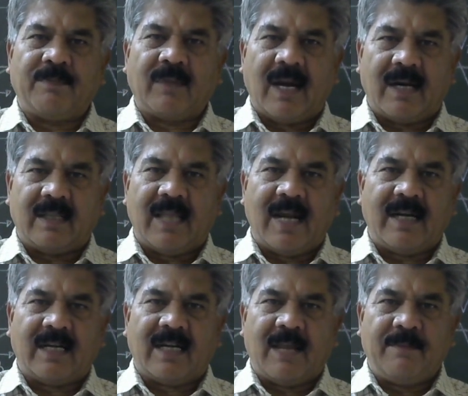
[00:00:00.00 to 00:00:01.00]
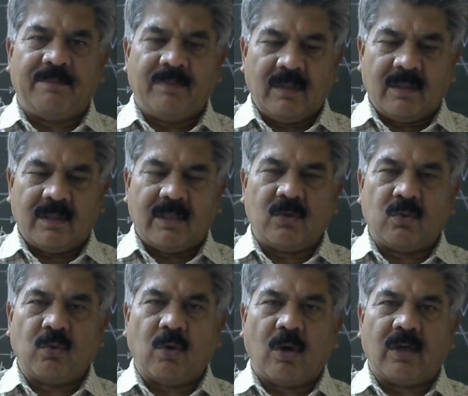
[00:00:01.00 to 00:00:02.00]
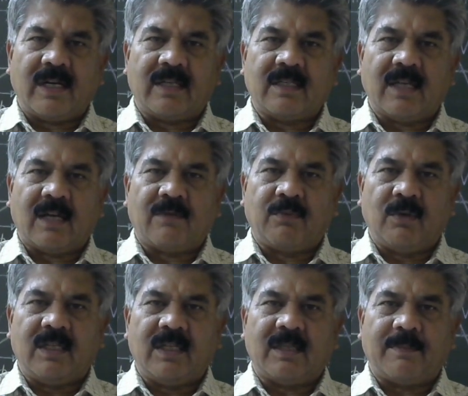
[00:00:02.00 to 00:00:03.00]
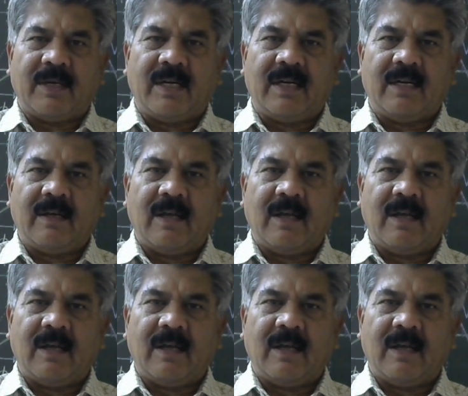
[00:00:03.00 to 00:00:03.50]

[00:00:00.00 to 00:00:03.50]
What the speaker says: at that time these two contacts are fully separate